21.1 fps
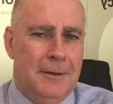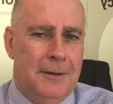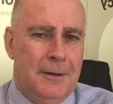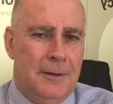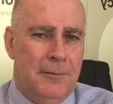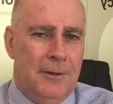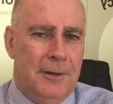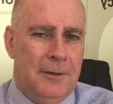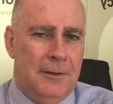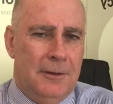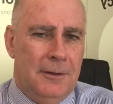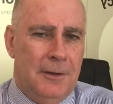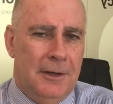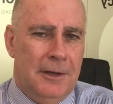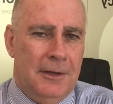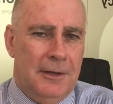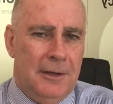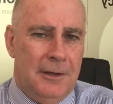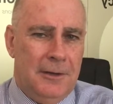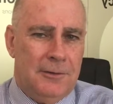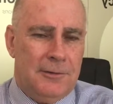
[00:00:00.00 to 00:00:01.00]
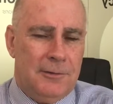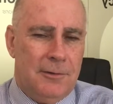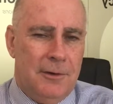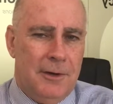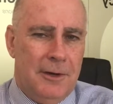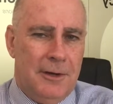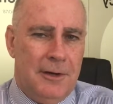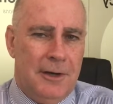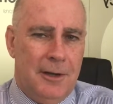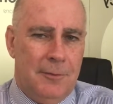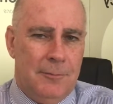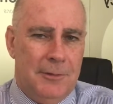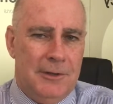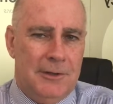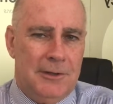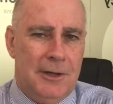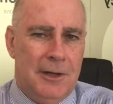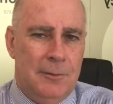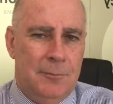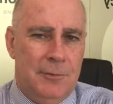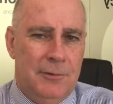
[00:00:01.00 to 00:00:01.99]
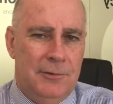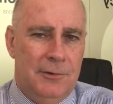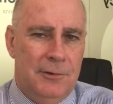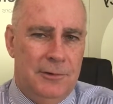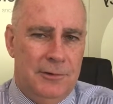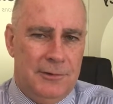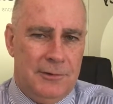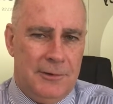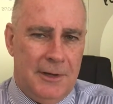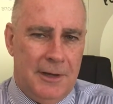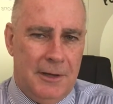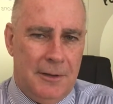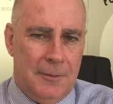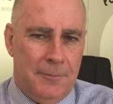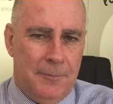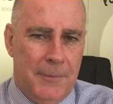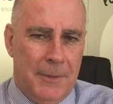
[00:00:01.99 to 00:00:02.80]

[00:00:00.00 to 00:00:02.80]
I think the leading Australian companies can produce that,